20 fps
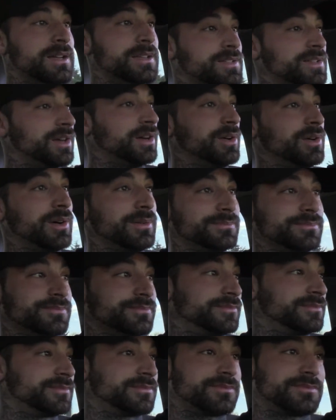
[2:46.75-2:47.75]
So
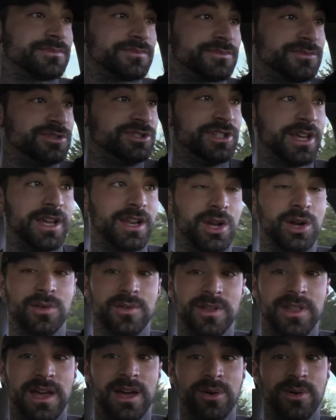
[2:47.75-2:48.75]
I'm Getting
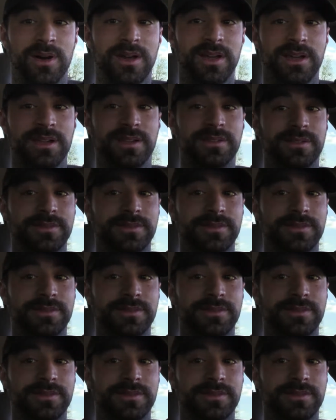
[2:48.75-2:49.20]
over that way.